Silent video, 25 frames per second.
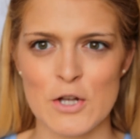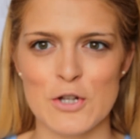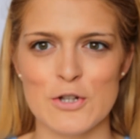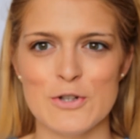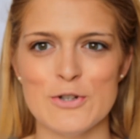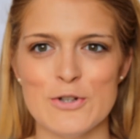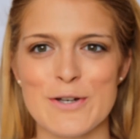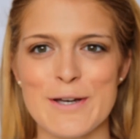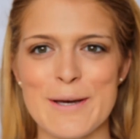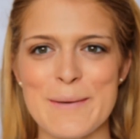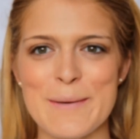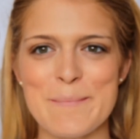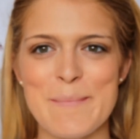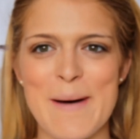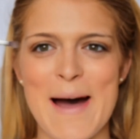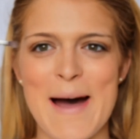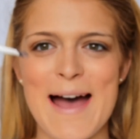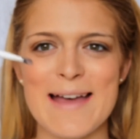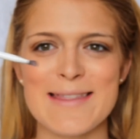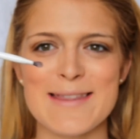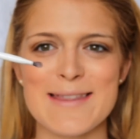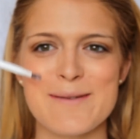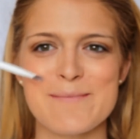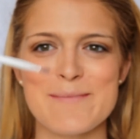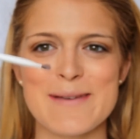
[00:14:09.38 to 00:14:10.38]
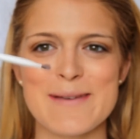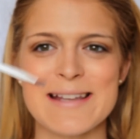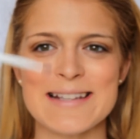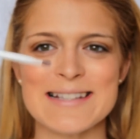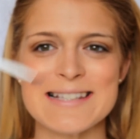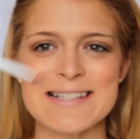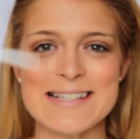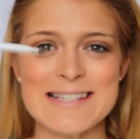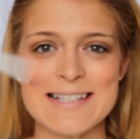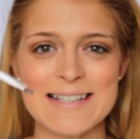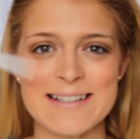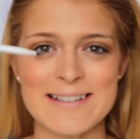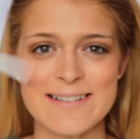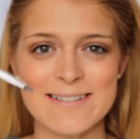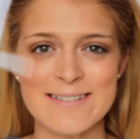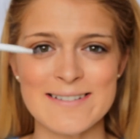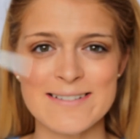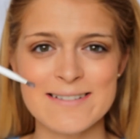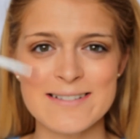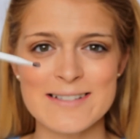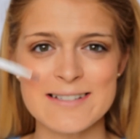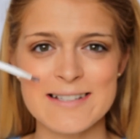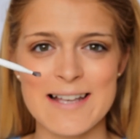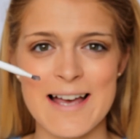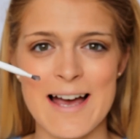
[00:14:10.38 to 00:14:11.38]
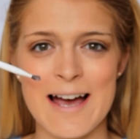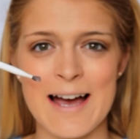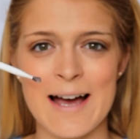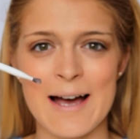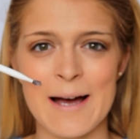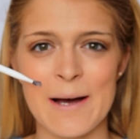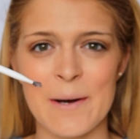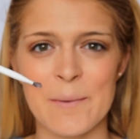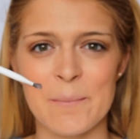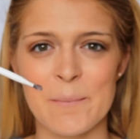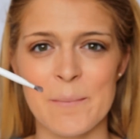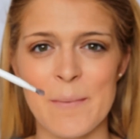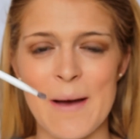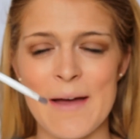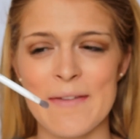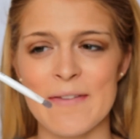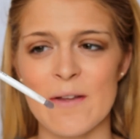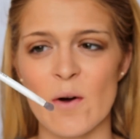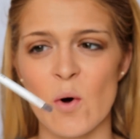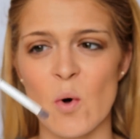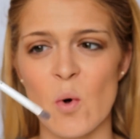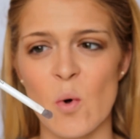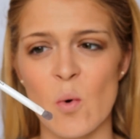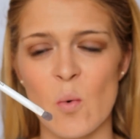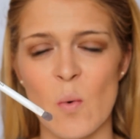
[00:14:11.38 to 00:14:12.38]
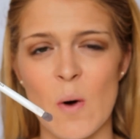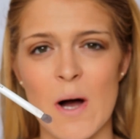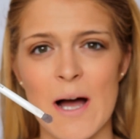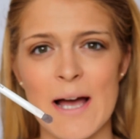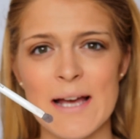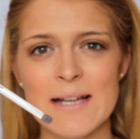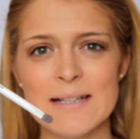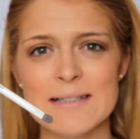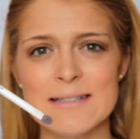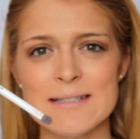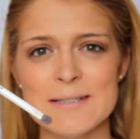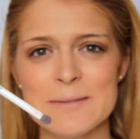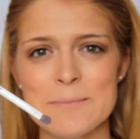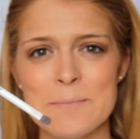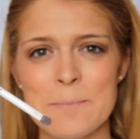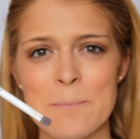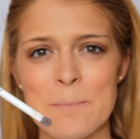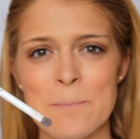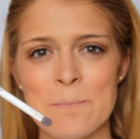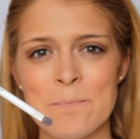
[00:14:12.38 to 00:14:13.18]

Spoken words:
you can buy them in singles, and they're all white.